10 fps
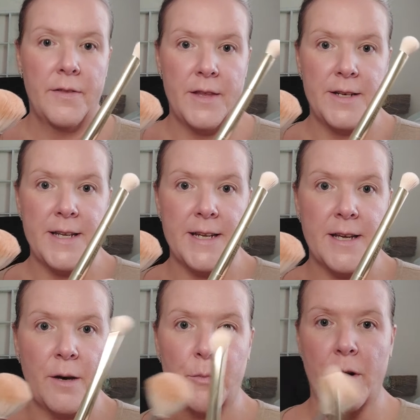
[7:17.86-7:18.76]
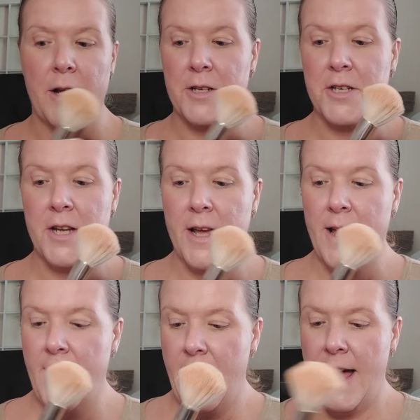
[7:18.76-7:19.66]
the detail brush,
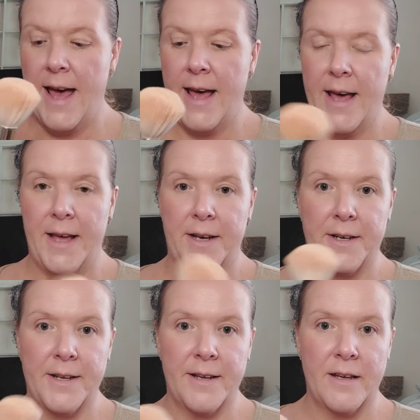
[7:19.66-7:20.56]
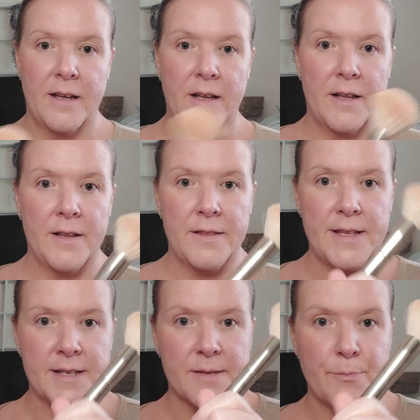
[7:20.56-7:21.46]
and
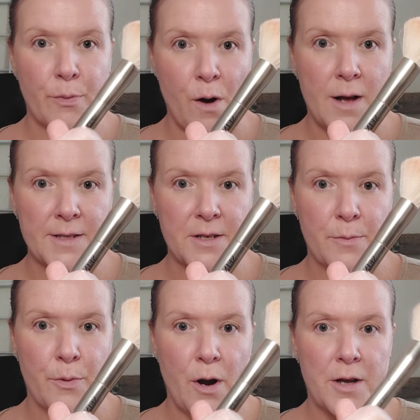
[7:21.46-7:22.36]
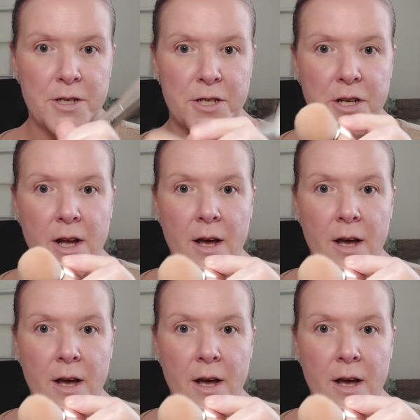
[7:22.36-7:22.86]
this bronzer blush